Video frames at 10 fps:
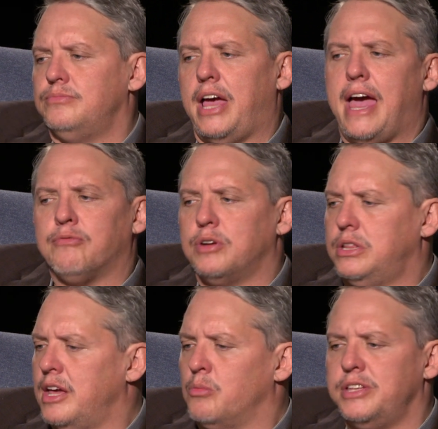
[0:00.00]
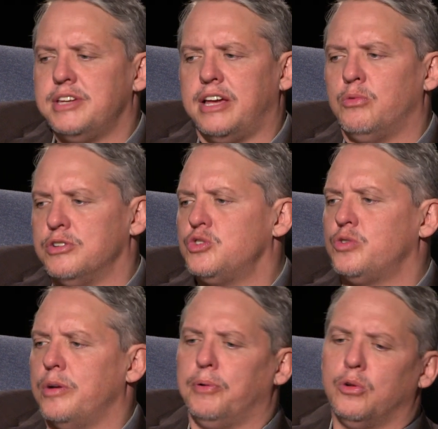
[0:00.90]
everything we did was
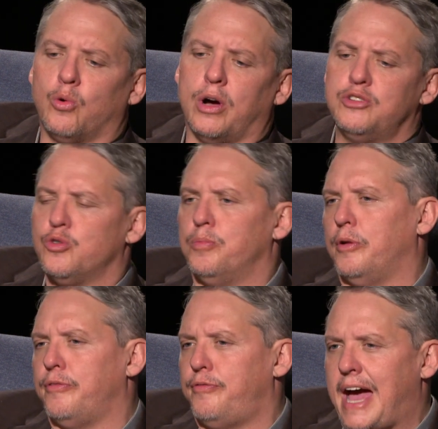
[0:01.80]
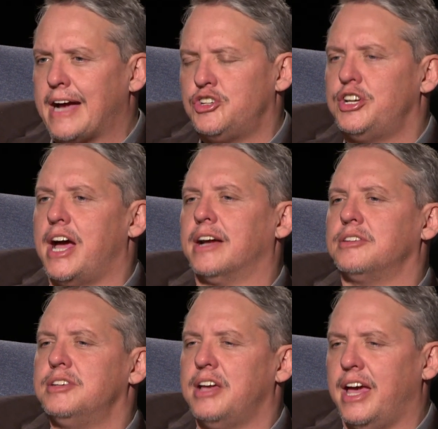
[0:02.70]
triple, quadruple
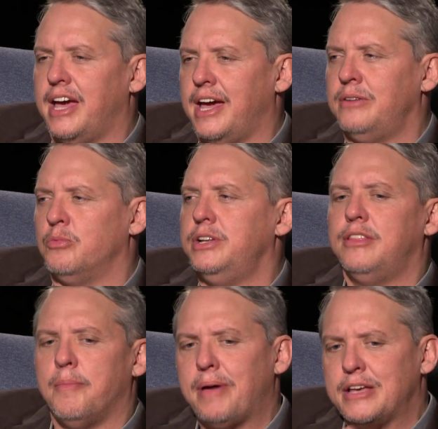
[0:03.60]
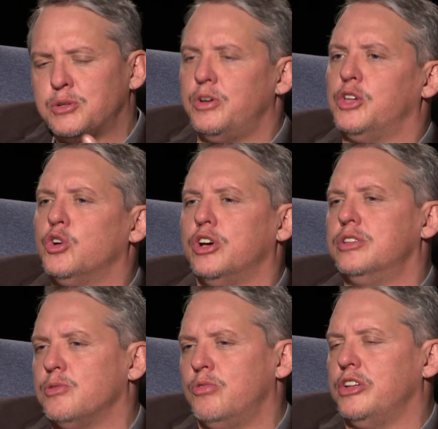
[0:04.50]
fact-checked, and we did the best we could
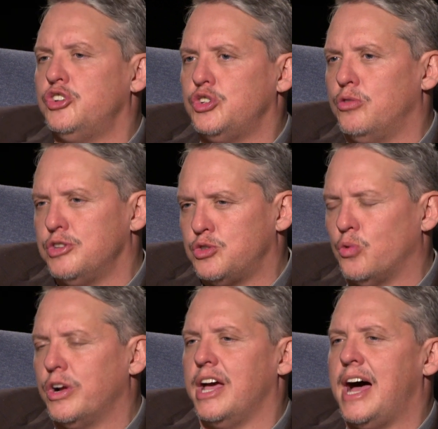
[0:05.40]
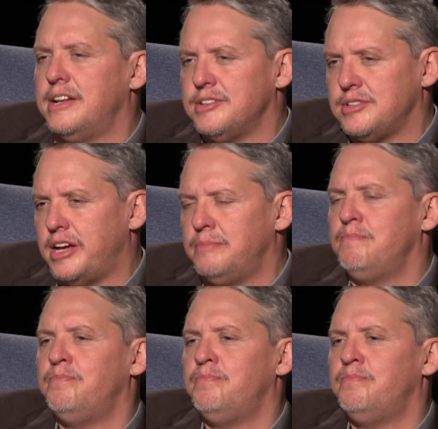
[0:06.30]
to really show the story honestly.